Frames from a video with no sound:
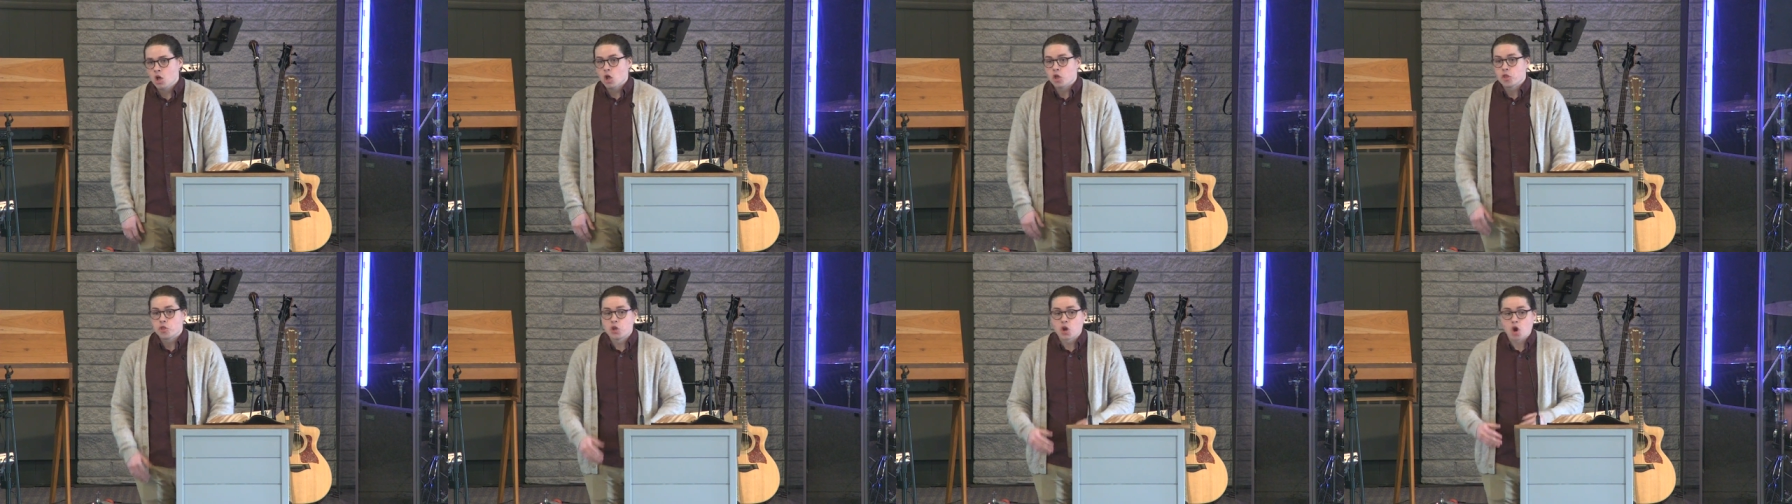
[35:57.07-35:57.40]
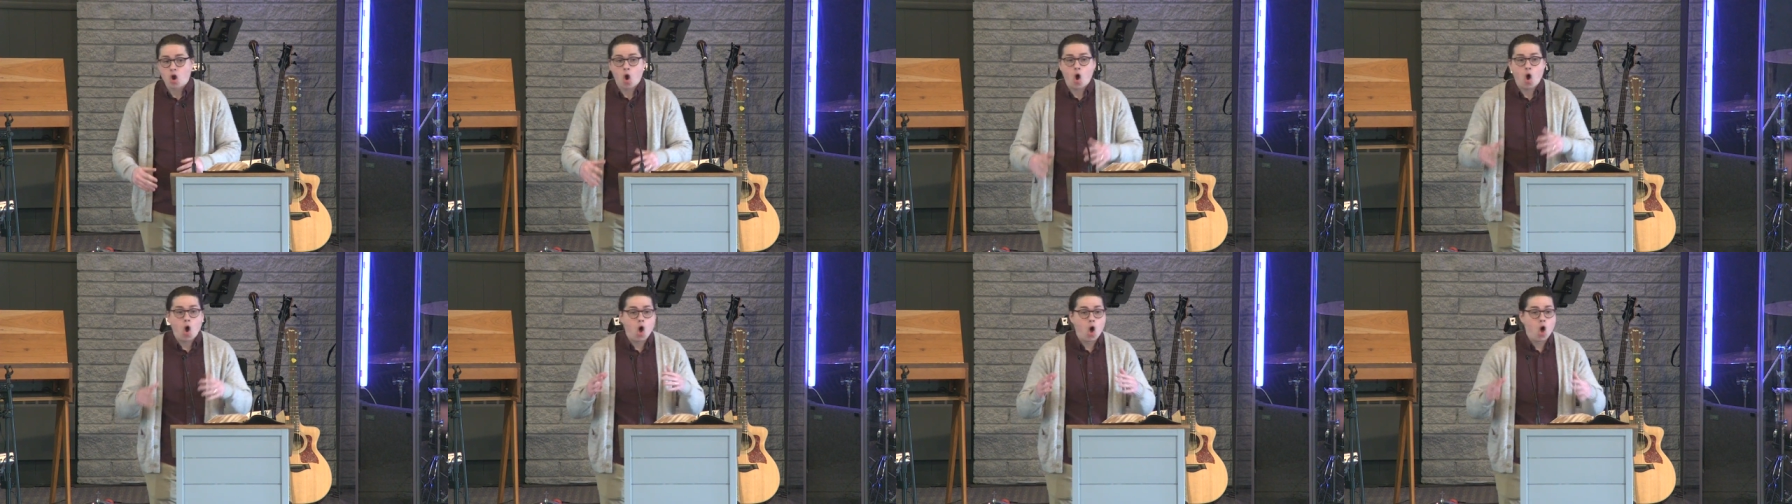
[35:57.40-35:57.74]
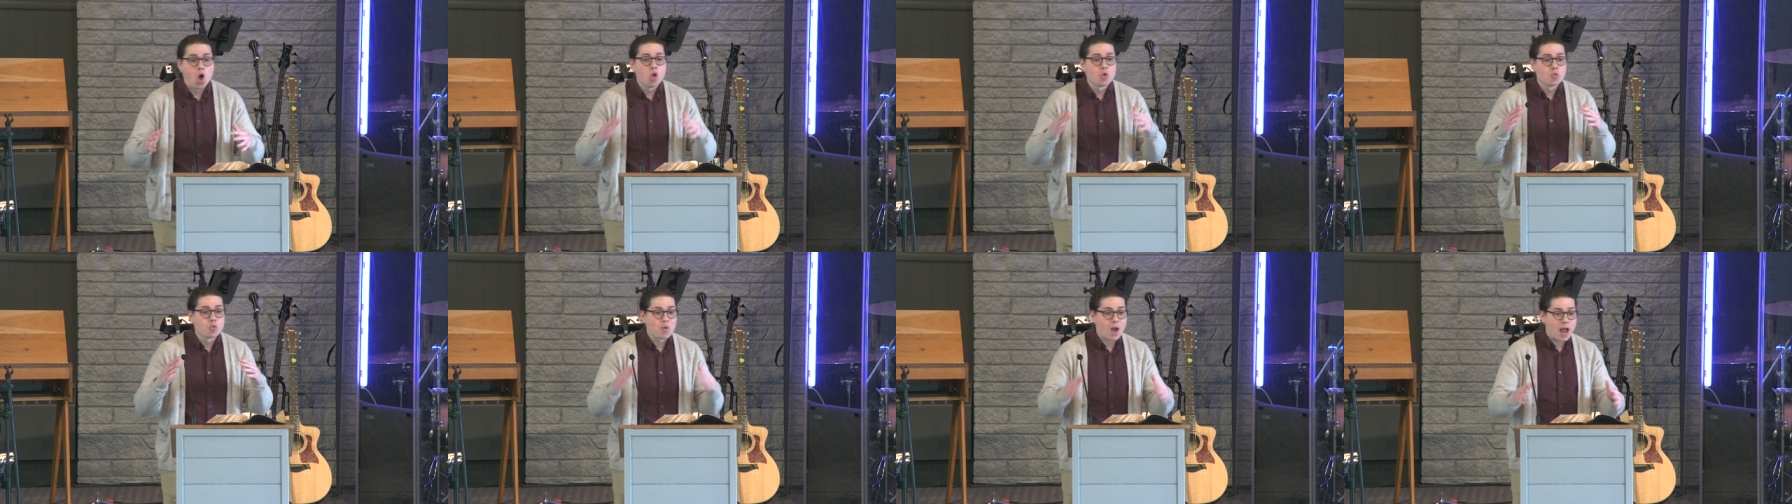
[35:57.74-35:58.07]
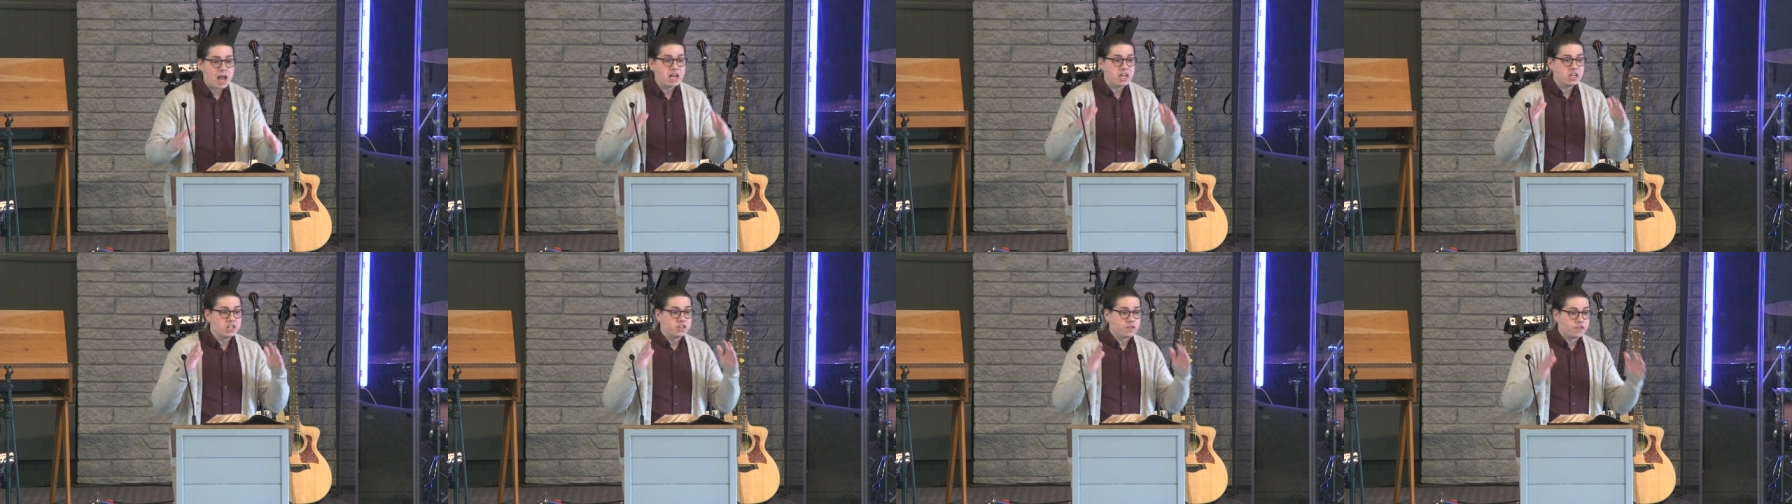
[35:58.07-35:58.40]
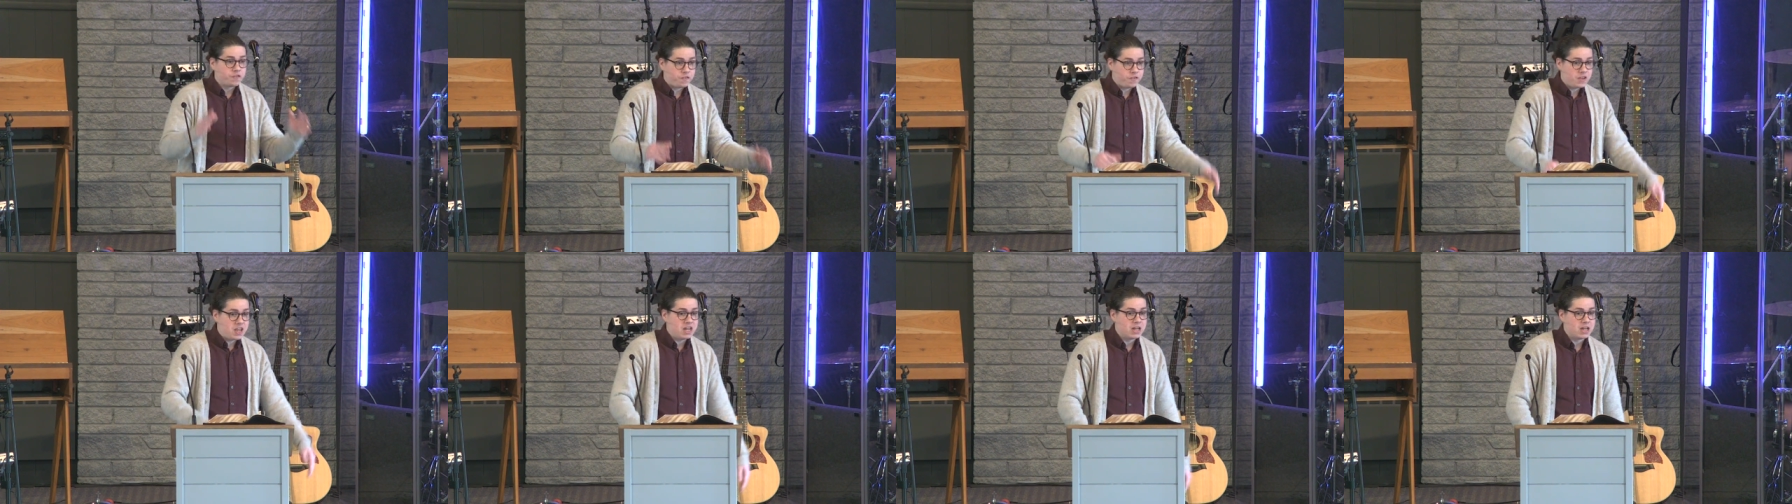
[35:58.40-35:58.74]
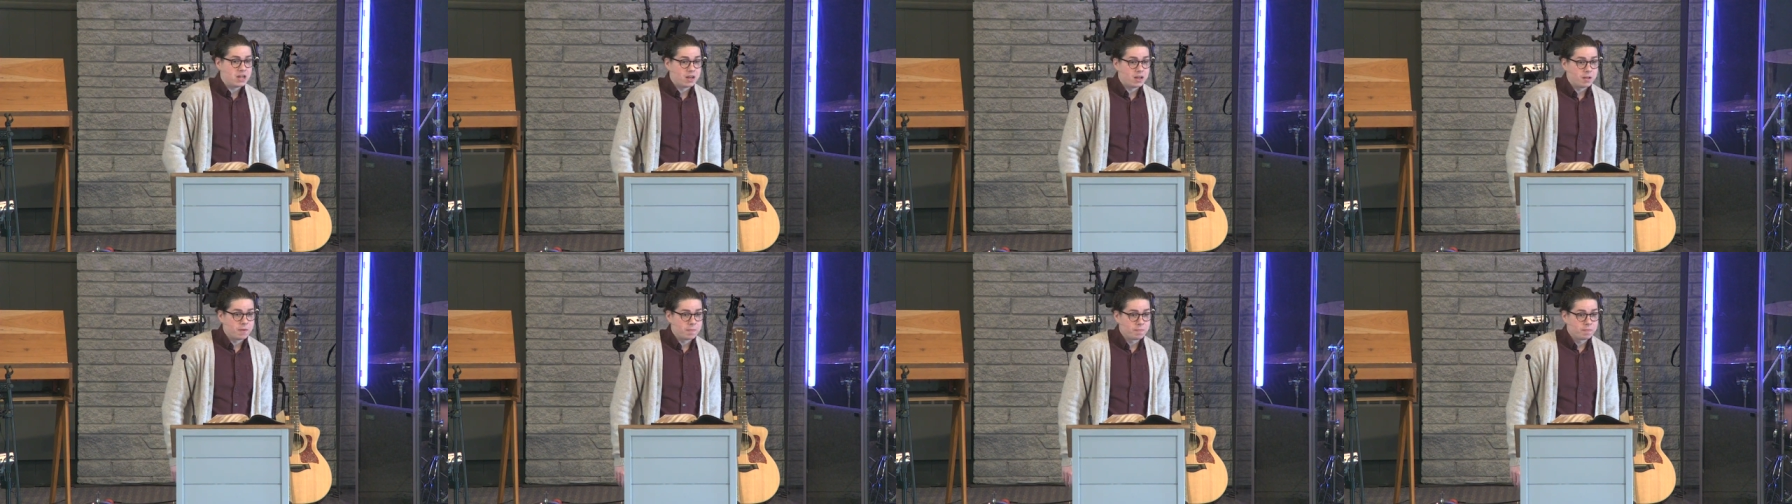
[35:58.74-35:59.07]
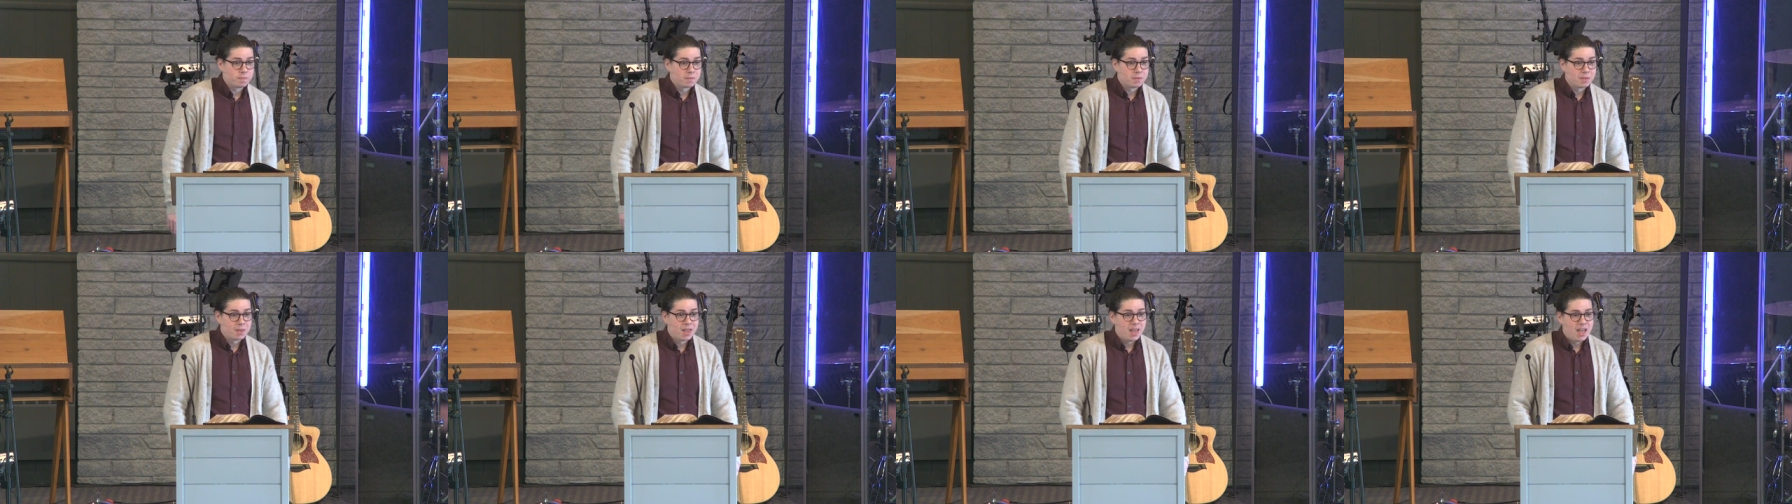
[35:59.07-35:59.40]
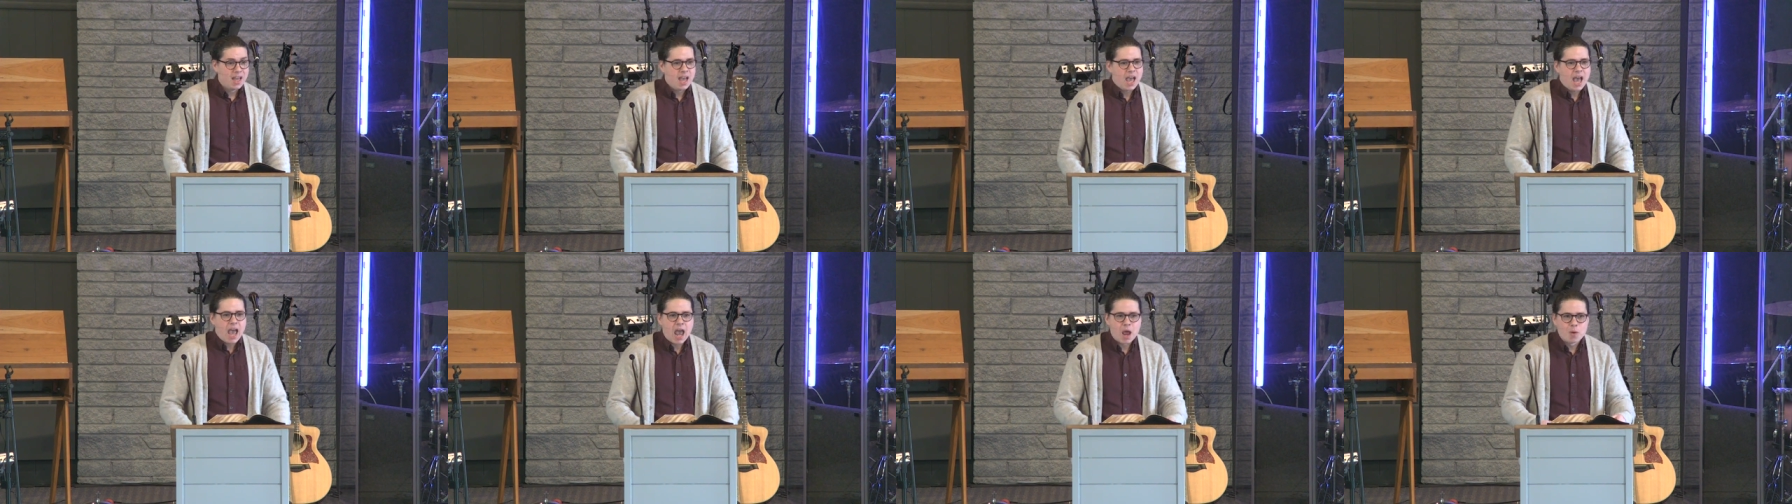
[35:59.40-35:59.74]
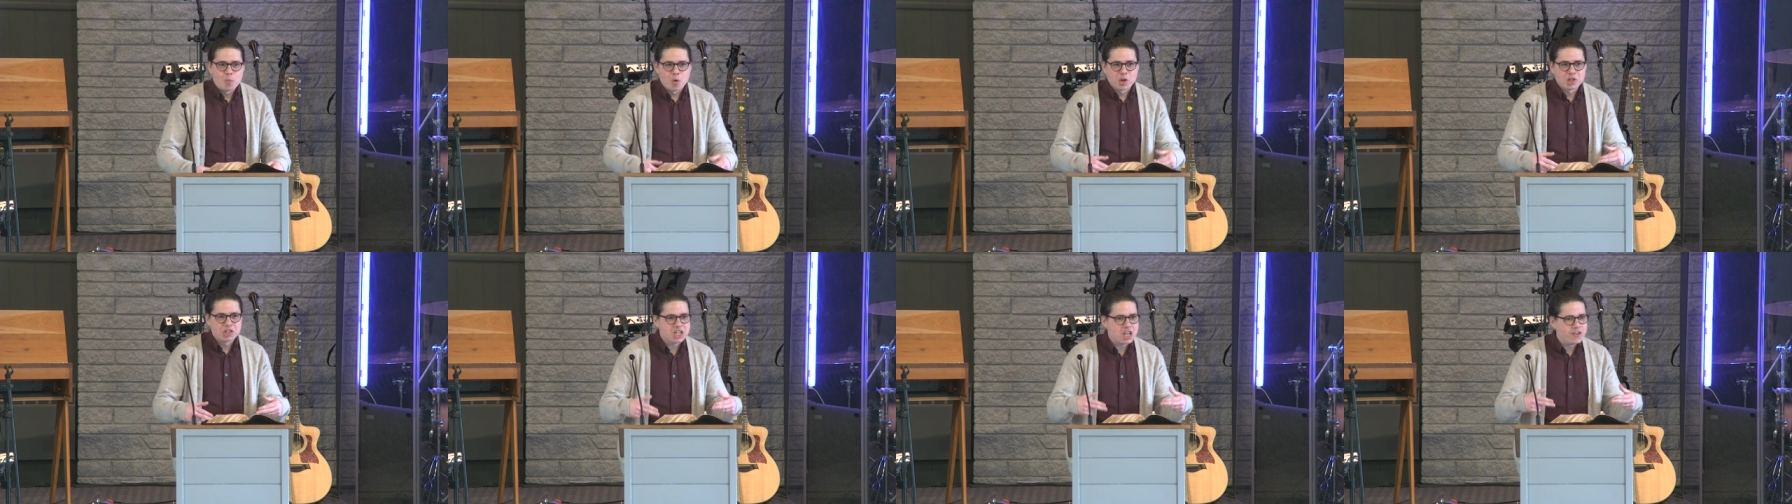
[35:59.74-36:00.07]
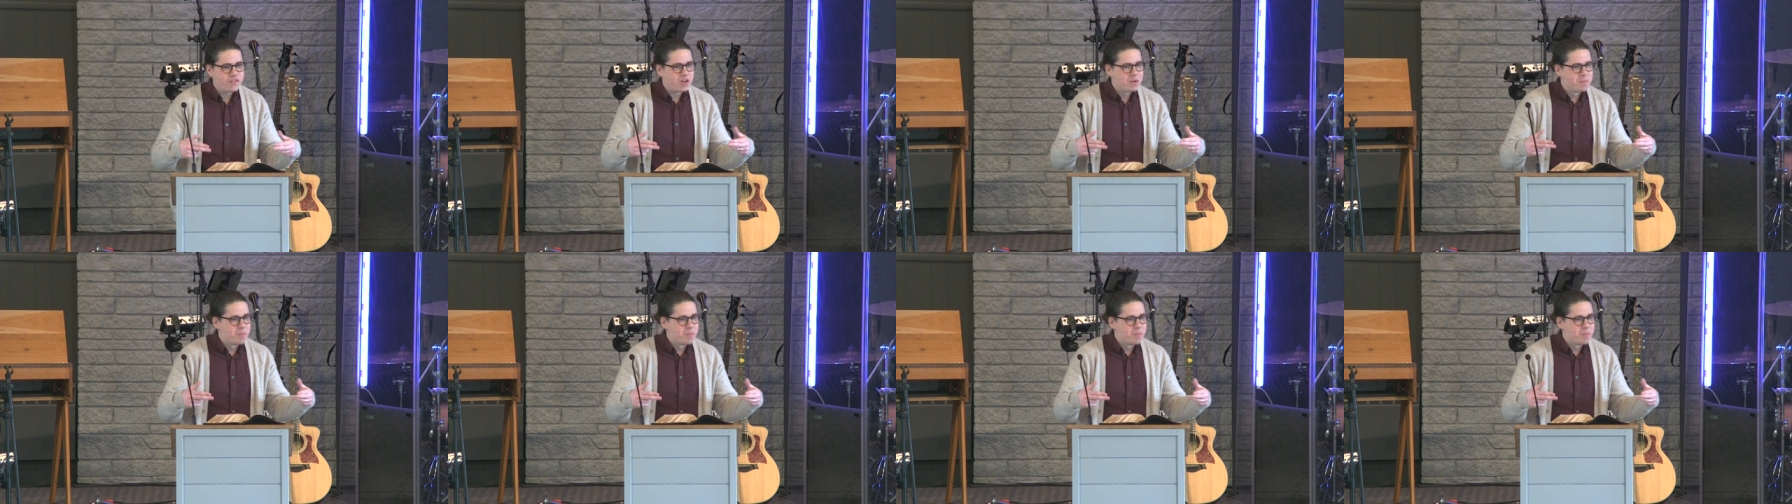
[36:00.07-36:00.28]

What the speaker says: They're already defeated. And what's even